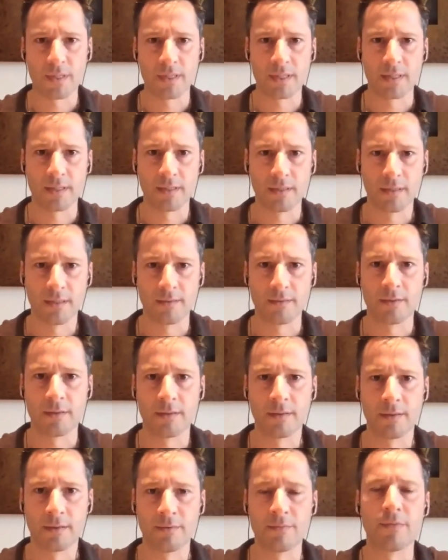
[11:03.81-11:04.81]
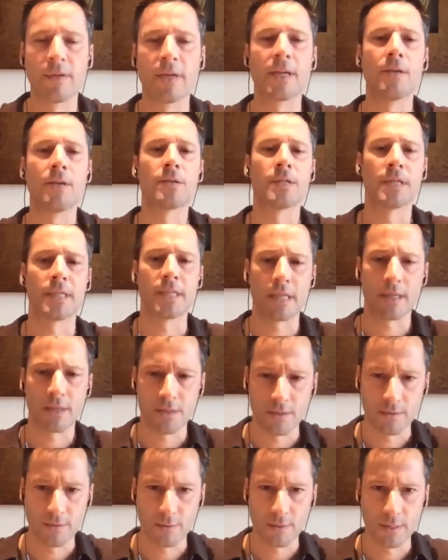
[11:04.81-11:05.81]
the fake news
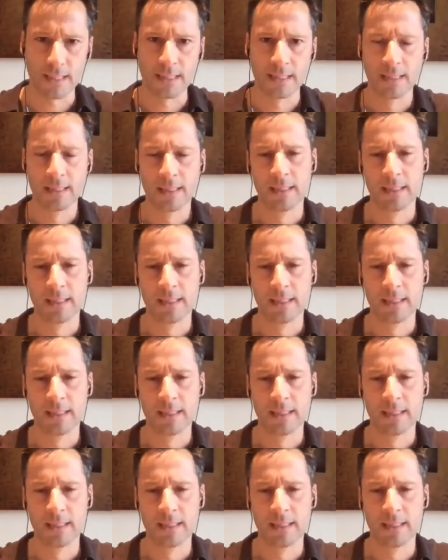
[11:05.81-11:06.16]
detection, right?